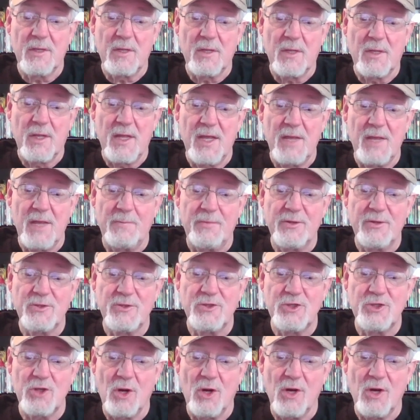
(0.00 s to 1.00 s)
hip
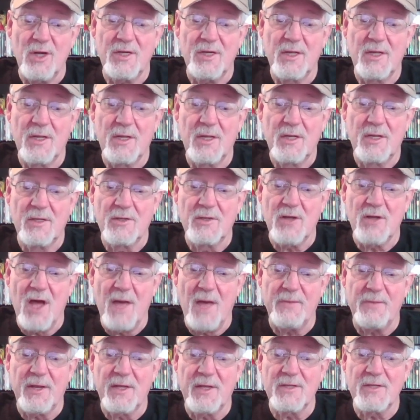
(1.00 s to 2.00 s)
chart
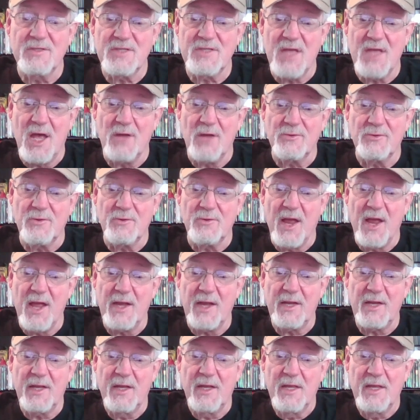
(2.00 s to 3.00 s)
topping
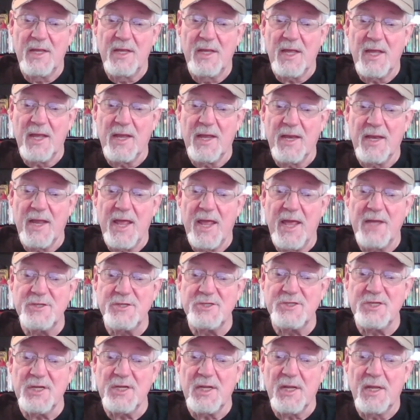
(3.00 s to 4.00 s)
soundtrack, and
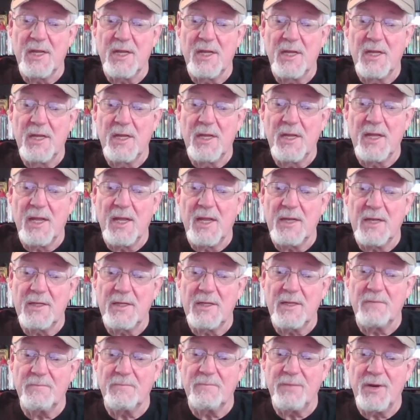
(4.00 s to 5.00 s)
edgy,
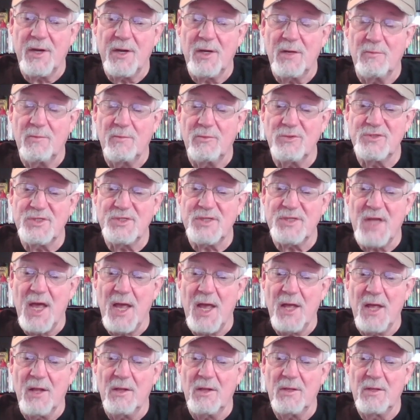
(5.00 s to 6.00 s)
incomparable
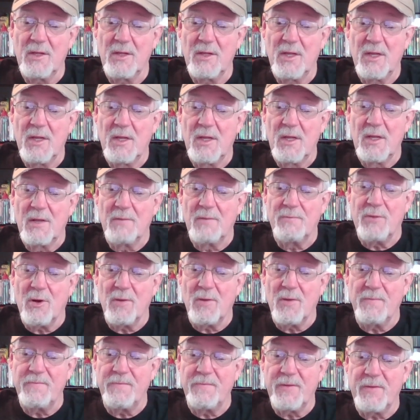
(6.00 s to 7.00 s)
style,
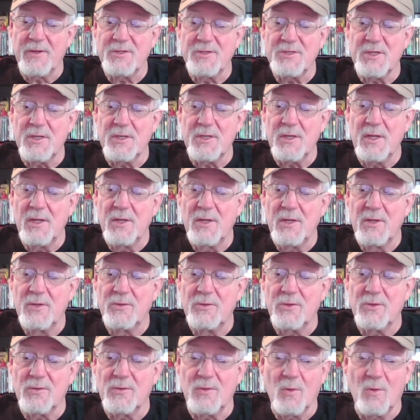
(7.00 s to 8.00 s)
Pulp Fiction
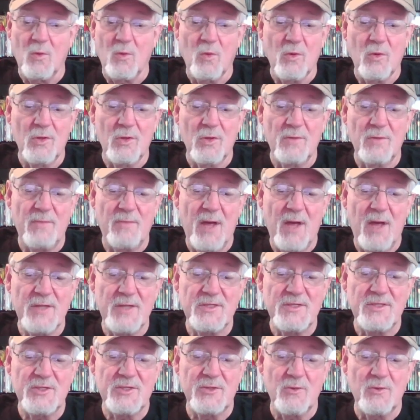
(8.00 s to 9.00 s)
took the world by
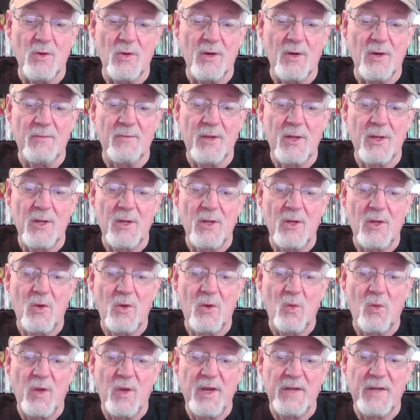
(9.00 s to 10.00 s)
storm
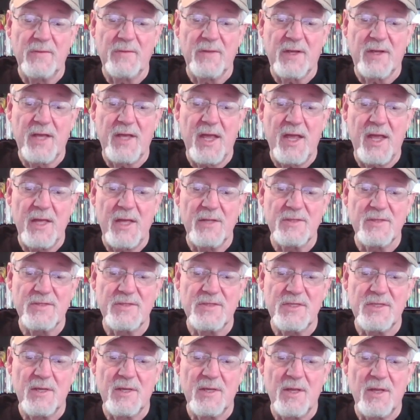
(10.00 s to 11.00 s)
winning the
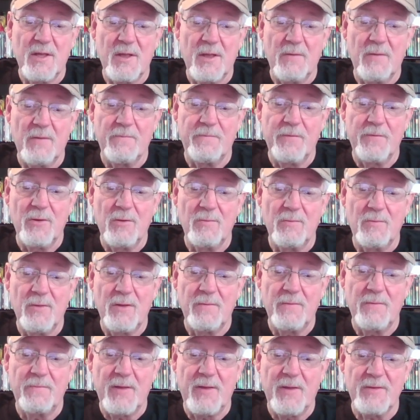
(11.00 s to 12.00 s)
Cannes Film
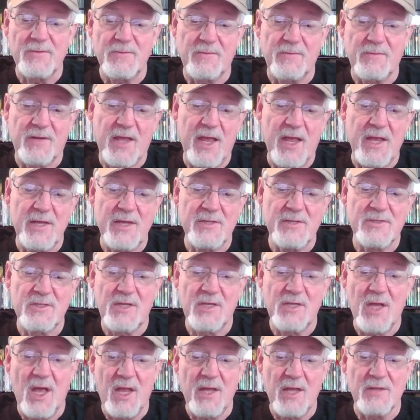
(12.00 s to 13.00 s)
Fest Cannes
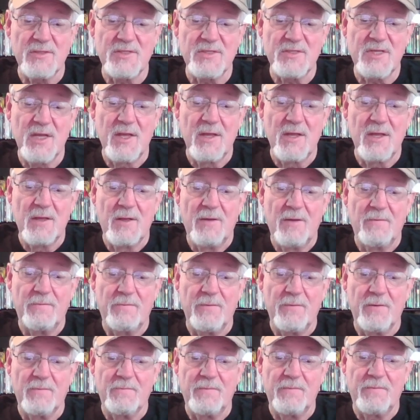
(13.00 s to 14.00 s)
Cannes
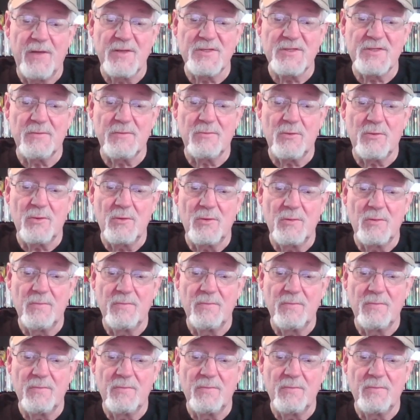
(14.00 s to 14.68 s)
Film Festival,